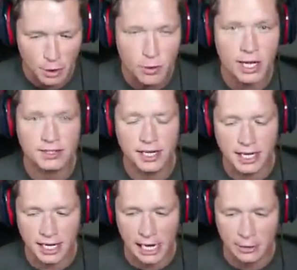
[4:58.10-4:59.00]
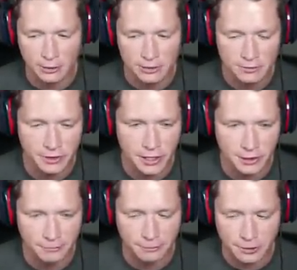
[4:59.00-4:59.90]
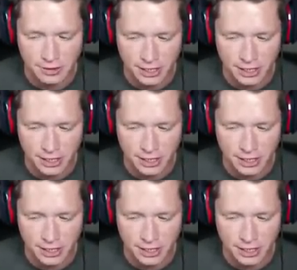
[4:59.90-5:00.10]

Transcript: We got taken out at the end of the first